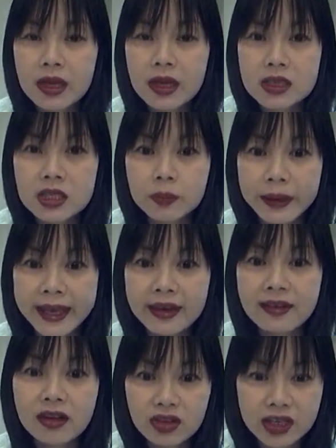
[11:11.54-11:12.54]
spare.
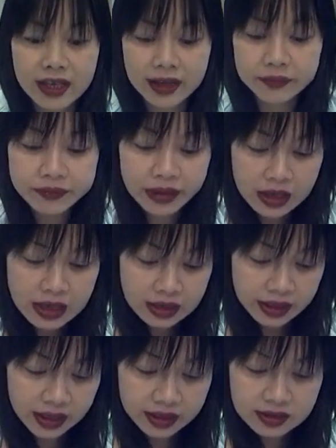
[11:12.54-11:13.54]
Okay.
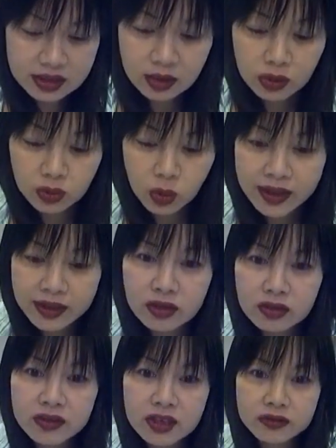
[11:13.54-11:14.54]
And so one
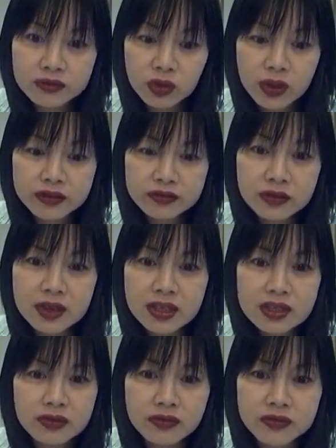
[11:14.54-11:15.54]
of the Fulin
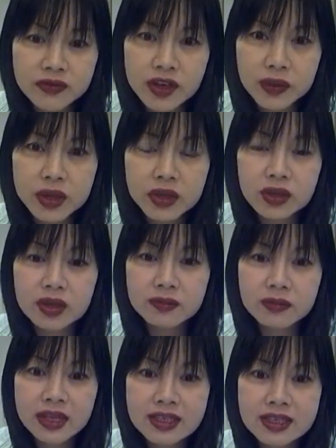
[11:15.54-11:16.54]
is very good
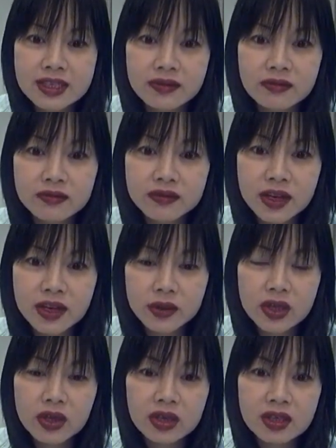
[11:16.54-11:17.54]
medicine, very
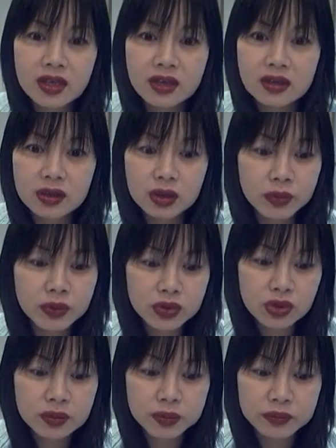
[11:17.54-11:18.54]
good herbal
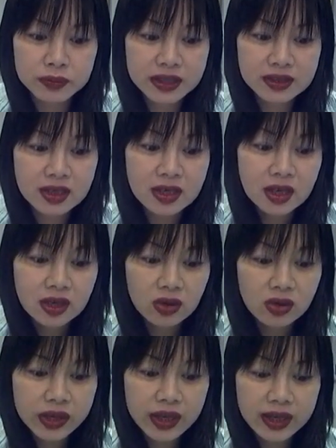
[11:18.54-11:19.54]
supplement.
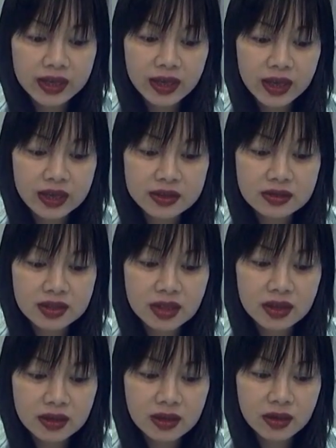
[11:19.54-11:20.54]
Okay, and
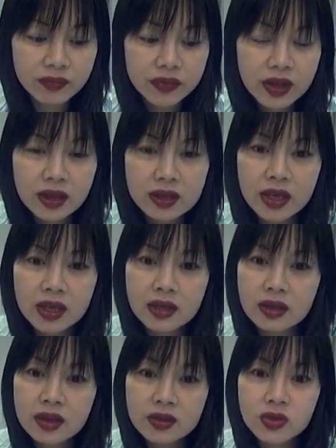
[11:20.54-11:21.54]
they
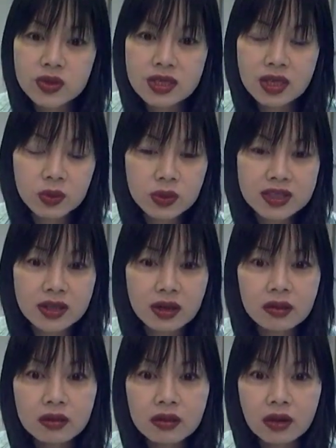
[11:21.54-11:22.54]
using with
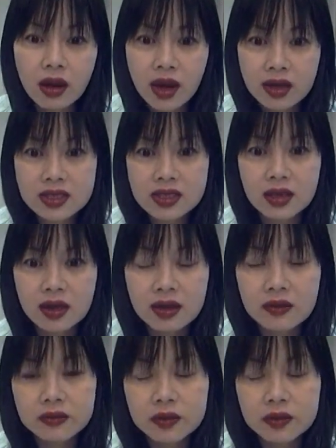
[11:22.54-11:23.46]
lots of